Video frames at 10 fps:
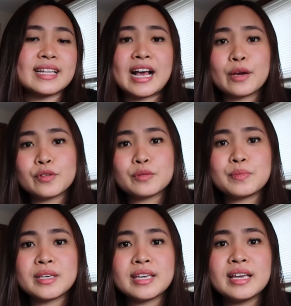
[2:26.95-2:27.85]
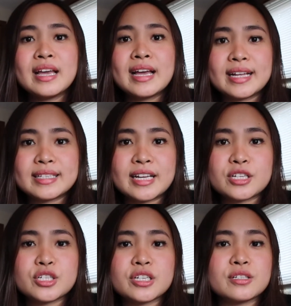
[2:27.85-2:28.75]
I will be
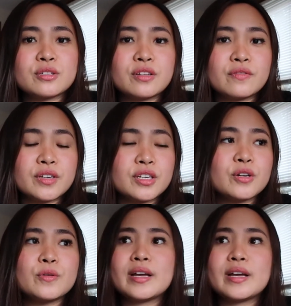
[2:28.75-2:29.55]
attaching to the video,